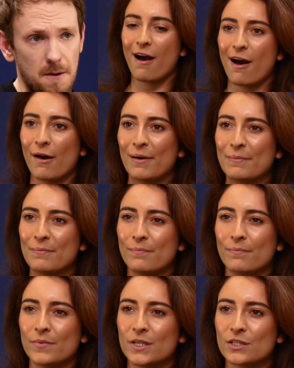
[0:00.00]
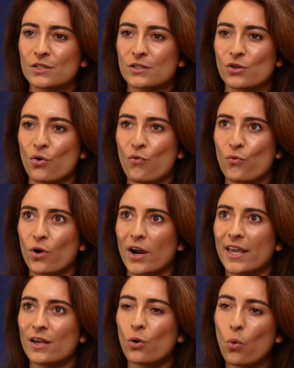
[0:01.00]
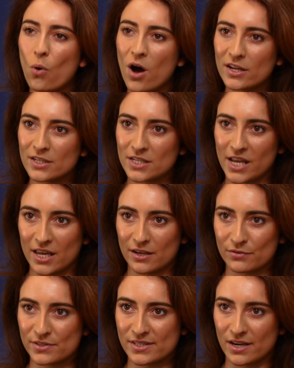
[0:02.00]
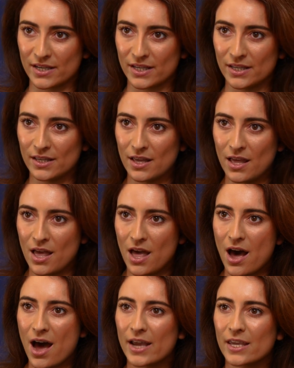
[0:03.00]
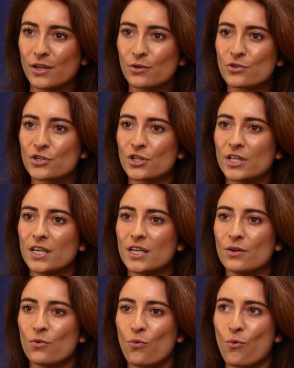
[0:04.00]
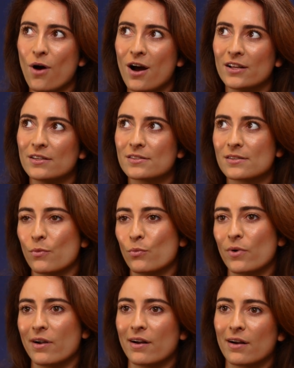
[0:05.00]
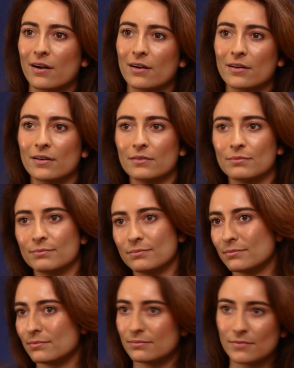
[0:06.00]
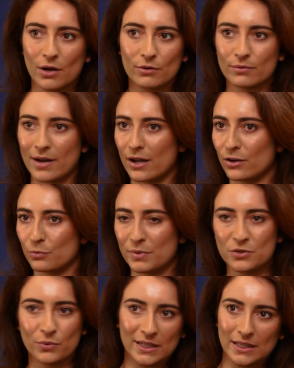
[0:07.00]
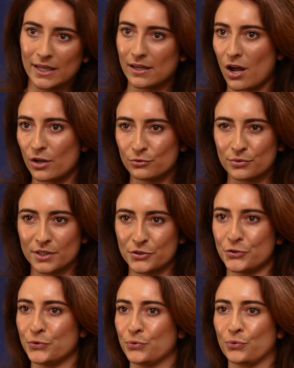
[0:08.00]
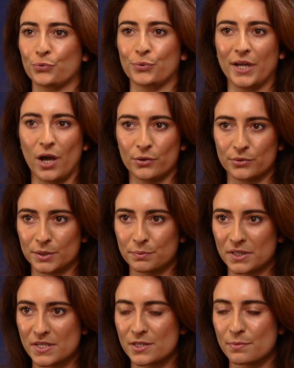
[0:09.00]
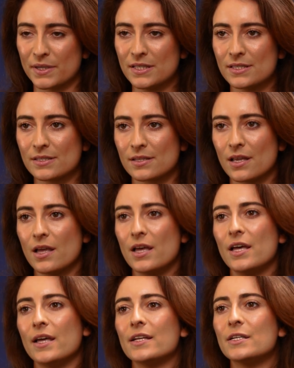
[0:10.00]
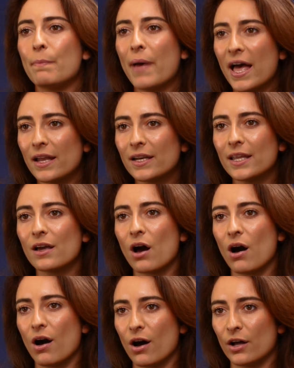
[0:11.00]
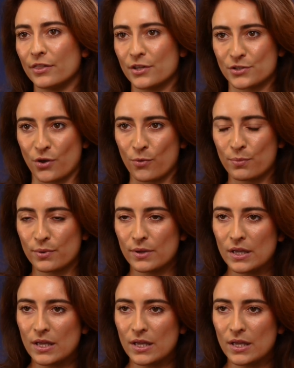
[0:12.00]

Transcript: So for a quantitative study, I usually want somewhere around between like 100 to 300 participants, depending on the scope.